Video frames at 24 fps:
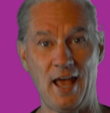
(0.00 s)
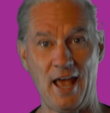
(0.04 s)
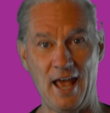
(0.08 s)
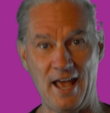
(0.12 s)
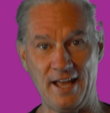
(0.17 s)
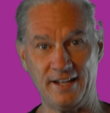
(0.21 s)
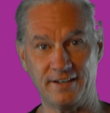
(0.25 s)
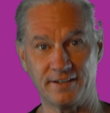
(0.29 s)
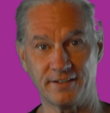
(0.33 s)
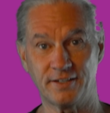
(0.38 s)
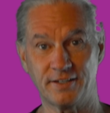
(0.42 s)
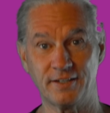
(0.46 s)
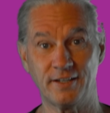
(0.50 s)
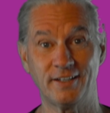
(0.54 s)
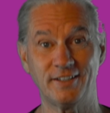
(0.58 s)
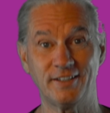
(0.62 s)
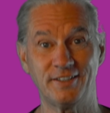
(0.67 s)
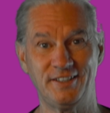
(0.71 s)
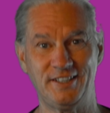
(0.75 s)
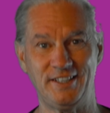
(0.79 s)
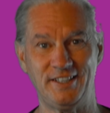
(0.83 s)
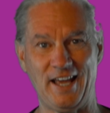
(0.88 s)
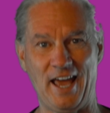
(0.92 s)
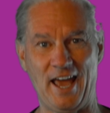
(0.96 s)
and
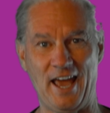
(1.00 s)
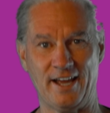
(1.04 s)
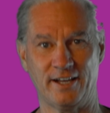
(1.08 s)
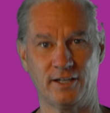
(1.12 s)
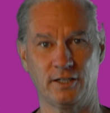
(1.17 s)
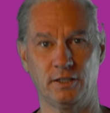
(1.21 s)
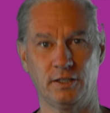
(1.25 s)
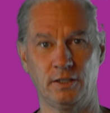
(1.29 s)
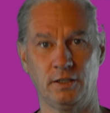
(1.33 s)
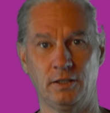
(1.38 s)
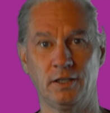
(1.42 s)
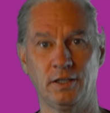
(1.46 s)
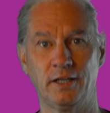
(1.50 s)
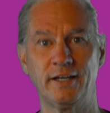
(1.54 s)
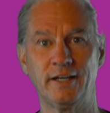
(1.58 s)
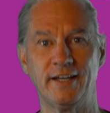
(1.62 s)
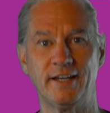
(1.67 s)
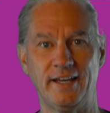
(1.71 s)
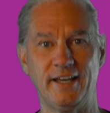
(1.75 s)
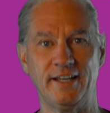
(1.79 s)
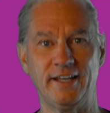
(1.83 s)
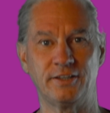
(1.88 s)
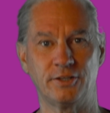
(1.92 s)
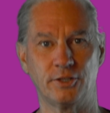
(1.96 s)
the angle
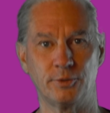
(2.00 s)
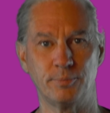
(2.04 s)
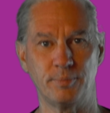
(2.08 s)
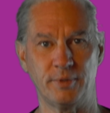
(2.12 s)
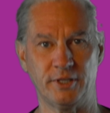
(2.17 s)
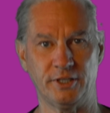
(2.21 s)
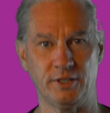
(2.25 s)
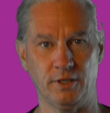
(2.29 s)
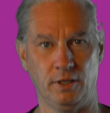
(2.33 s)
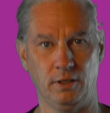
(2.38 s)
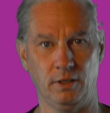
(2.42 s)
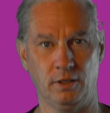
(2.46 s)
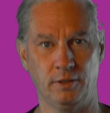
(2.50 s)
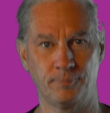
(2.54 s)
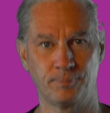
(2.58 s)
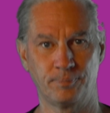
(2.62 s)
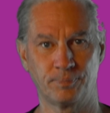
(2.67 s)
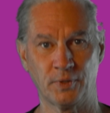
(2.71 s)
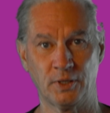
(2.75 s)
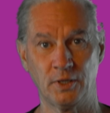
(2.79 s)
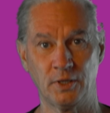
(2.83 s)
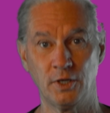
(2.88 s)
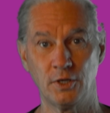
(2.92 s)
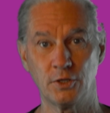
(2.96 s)
in the middle.
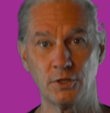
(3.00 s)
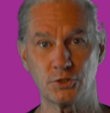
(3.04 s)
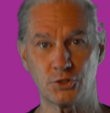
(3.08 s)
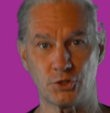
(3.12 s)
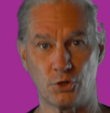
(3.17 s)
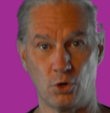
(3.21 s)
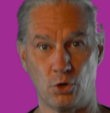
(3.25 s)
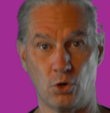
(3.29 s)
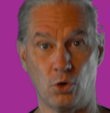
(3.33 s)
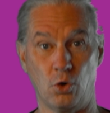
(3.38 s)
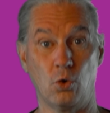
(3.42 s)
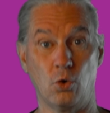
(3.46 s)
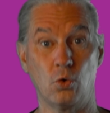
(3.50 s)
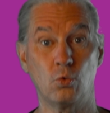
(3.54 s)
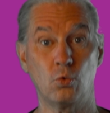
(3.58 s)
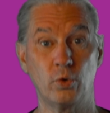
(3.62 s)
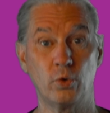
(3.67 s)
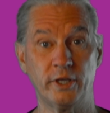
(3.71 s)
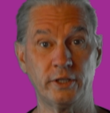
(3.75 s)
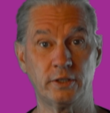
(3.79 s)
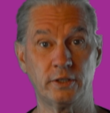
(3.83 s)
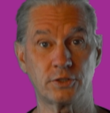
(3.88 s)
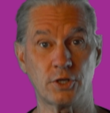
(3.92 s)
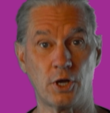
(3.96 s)
So
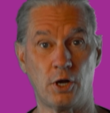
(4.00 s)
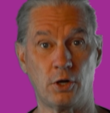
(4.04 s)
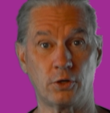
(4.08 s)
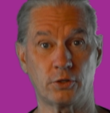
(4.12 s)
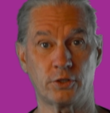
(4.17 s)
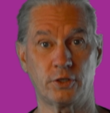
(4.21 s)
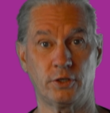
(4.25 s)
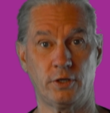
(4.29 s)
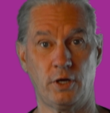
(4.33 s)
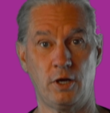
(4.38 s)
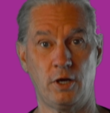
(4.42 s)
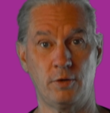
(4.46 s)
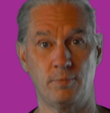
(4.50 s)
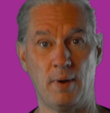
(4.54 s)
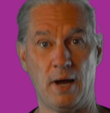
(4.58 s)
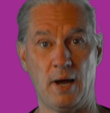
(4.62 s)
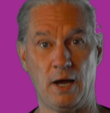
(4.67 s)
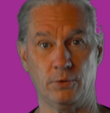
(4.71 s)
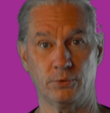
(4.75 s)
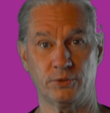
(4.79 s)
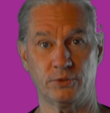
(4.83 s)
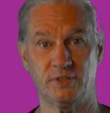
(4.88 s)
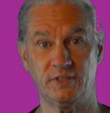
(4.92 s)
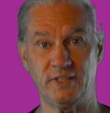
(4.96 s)
we talk
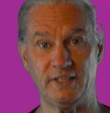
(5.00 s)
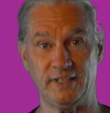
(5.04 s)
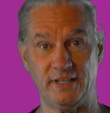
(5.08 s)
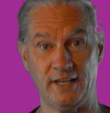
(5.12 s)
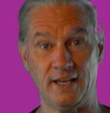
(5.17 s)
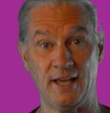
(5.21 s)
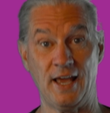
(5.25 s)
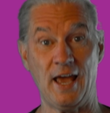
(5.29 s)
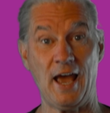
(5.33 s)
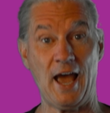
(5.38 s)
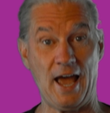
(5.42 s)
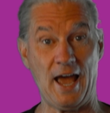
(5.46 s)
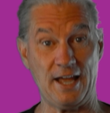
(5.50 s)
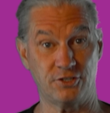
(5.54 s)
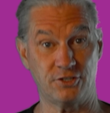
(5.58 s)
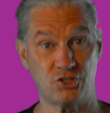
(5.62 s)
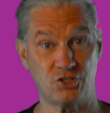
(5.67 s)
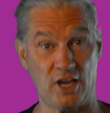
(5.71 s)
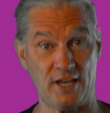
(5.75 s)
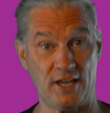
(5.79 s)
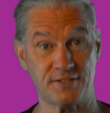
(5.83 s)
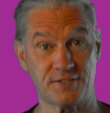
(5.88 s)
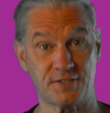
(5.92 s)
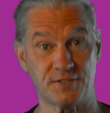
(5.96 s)
about the
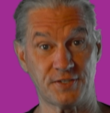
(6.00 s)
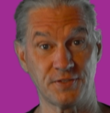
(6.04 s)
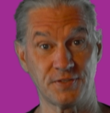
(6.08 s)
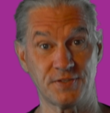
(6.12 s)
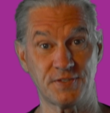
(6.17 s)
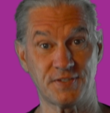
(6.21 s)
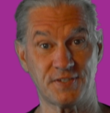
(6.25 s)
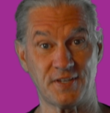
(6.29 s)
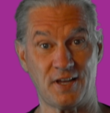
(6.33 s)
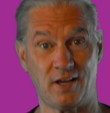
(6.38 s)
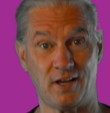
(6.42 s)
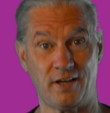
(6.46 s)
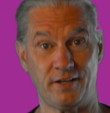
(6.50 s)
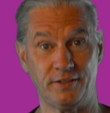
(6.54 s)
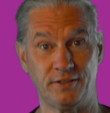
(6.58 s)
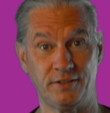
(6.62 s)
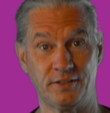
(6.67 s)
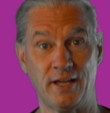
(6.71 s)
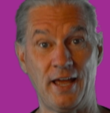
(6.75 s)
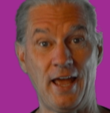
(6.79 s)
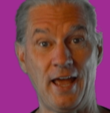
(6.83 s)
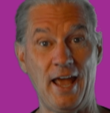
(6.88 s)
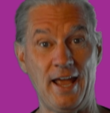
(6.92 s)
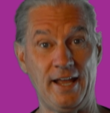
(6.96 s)
adjacent side
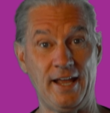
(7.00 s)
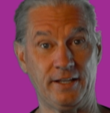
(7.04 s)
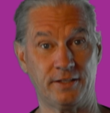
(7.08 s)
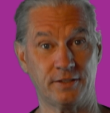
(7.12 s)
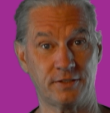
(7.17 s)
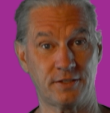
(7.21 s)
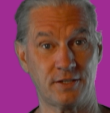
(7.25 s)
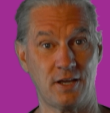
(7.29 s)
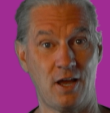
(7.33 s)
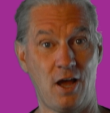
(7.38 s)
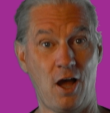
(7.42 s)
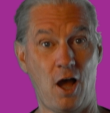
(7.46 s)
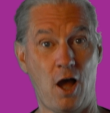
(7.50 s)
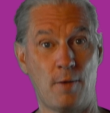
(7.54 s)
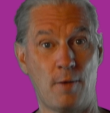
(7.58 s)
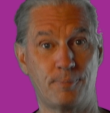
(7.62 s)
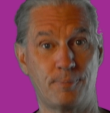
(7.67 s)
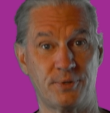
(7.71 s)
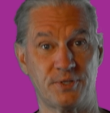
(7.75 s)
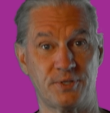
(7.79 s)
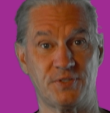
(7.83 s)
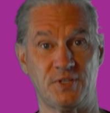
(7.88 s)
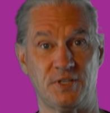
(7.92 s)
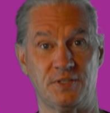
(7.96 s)
and
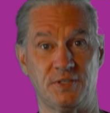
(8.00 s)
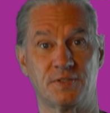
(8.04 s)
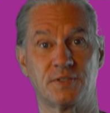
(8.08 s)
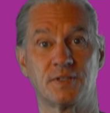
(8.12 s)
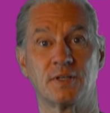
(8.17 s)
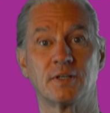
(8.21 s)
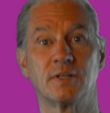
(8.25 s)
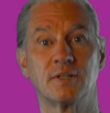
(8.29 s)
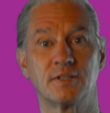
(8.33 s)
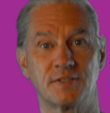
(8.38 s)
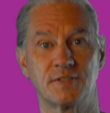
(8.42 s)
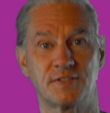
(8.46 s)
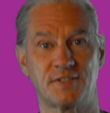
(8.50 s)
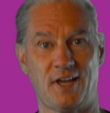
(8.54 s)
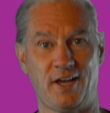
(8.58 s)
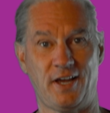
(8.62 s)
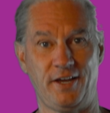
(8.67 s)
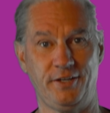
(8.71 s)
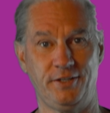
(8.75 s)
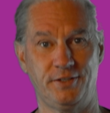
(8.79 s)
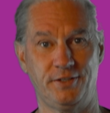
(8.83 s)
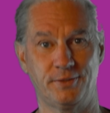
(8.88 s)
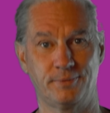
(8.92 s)
opposite side.